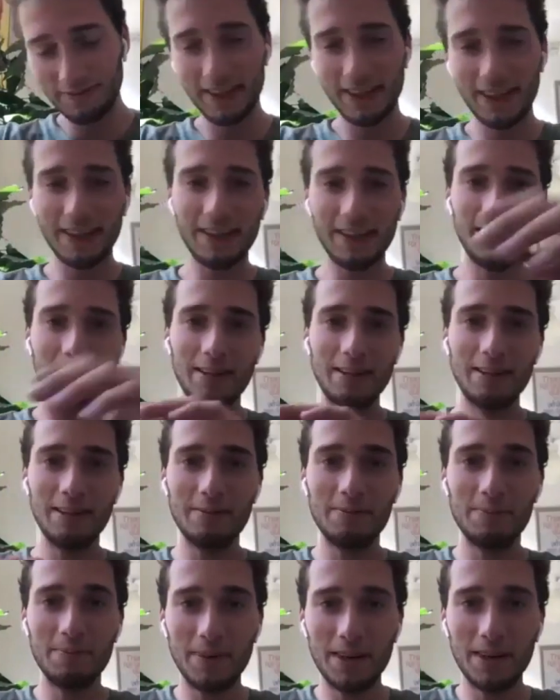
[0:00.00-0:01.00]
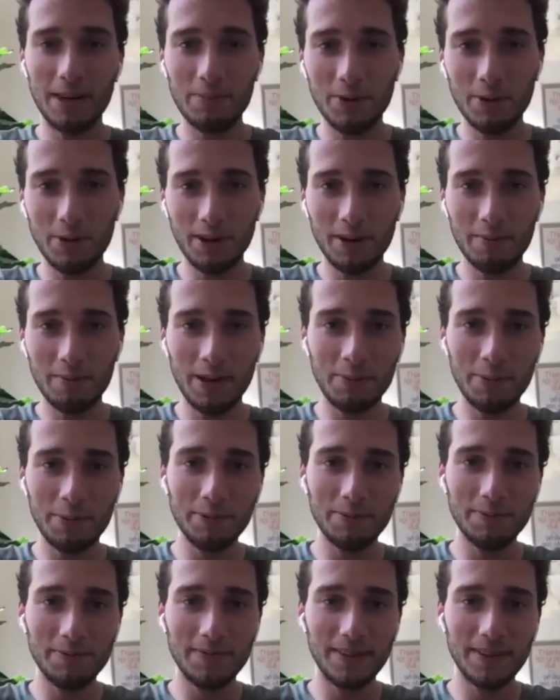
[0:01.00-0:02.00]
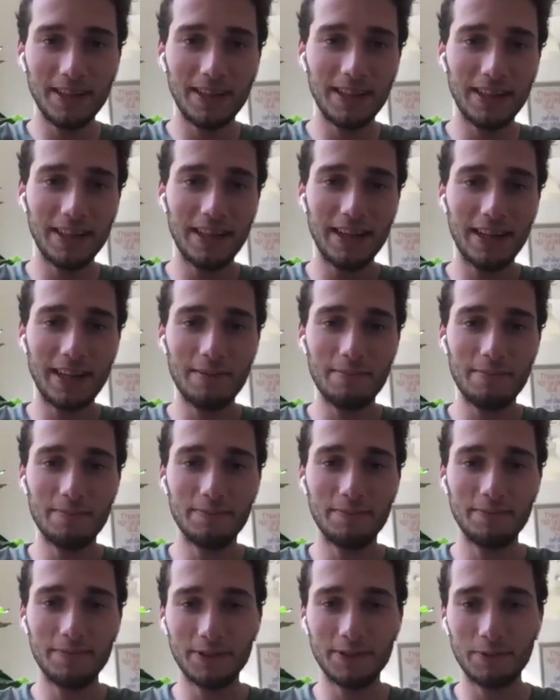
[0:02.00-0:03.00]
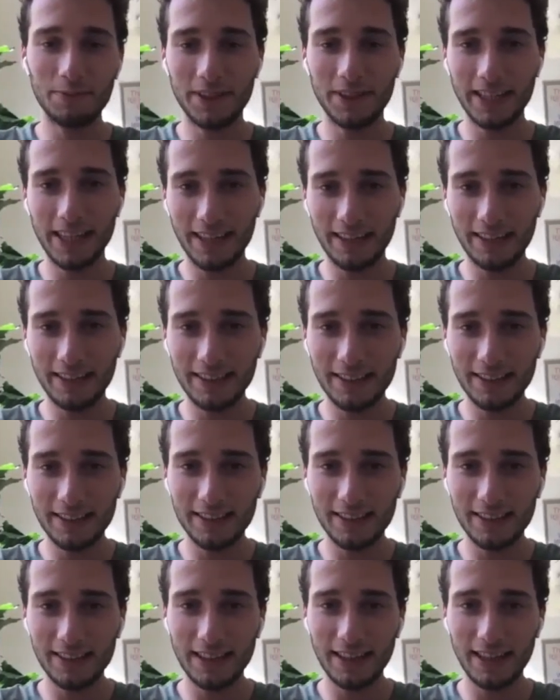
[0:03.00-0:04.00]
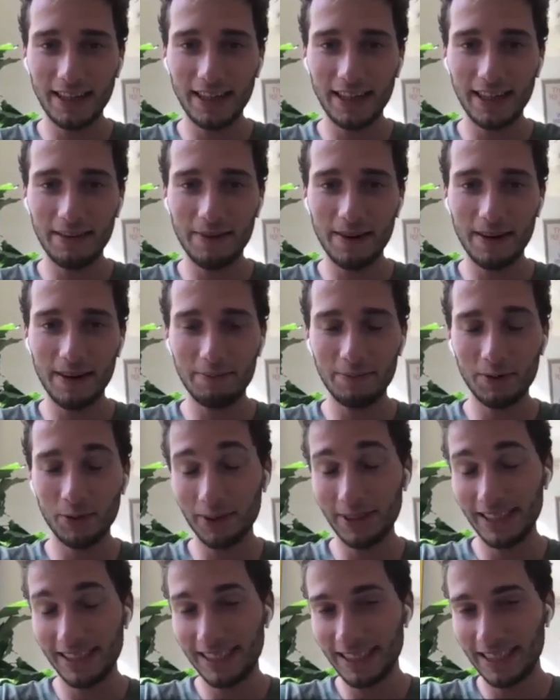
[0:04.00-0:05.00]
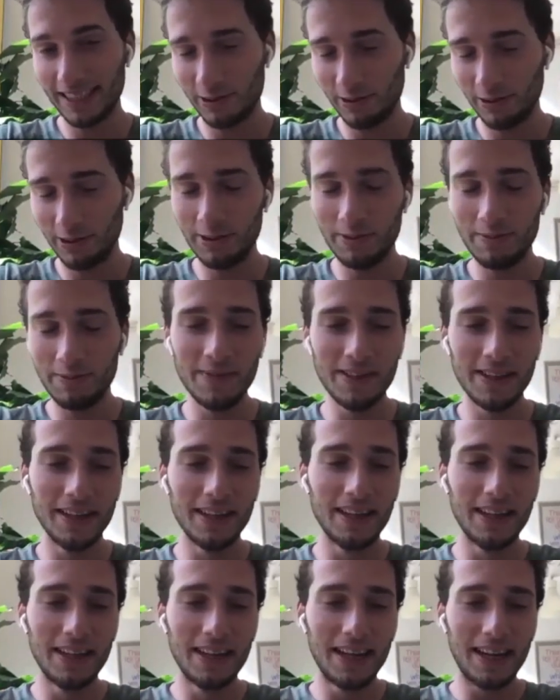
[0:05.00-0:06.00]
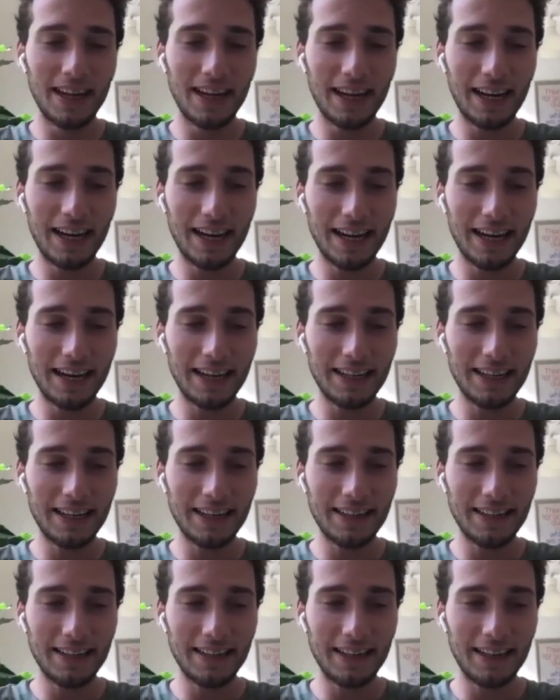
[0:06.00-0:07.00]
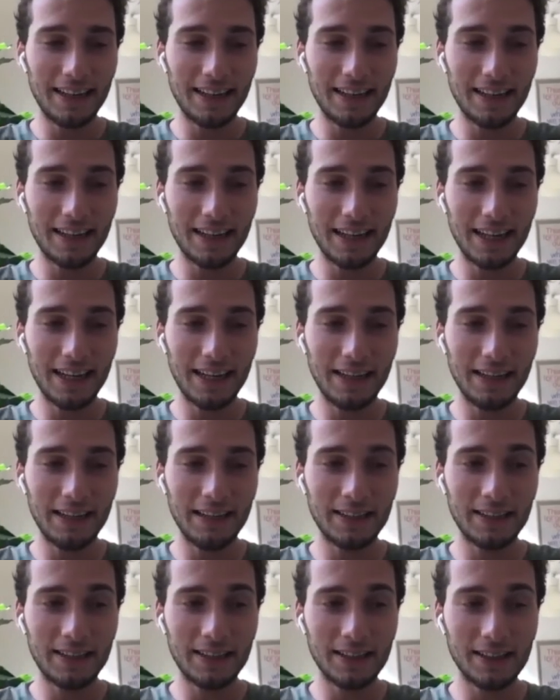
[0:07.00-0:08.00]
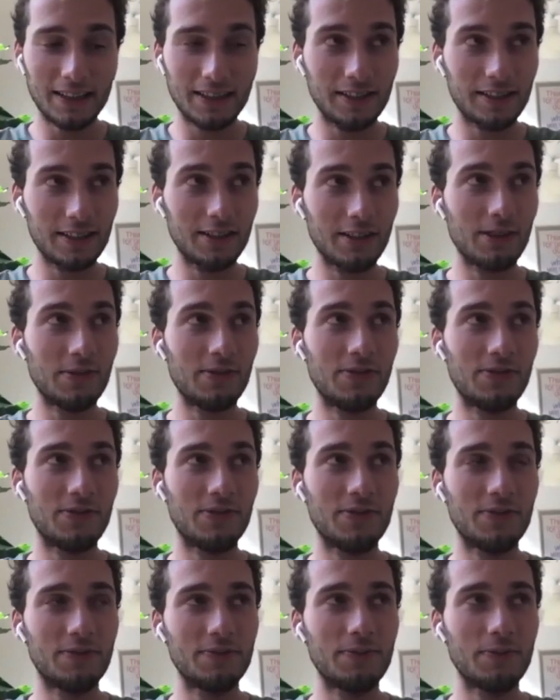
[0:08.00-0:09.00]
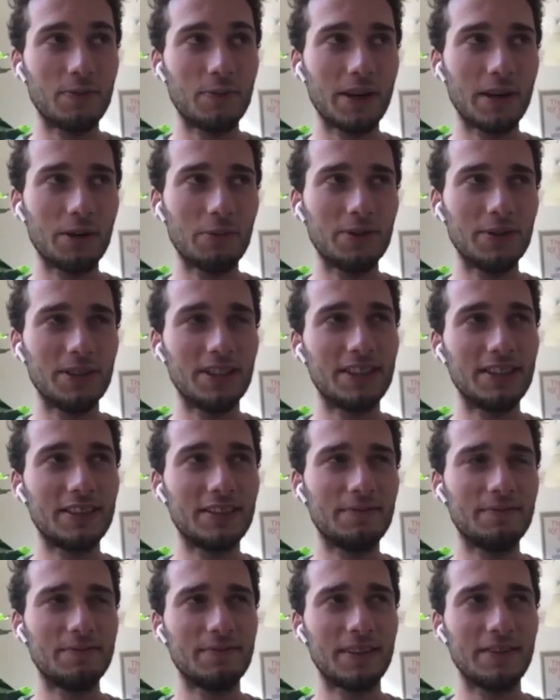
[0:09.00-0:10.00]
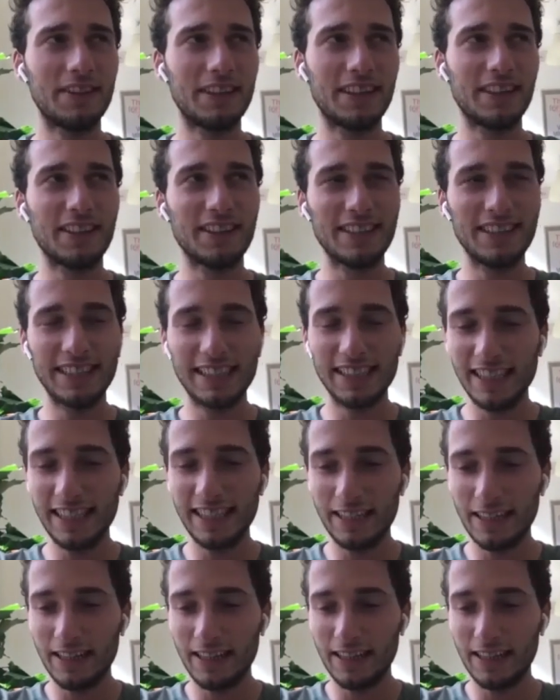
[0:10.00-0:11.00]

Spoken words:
I'm Joram Appel. I am from the Netherlands and I'm 26 years old. And I started off when I was, I think, 19.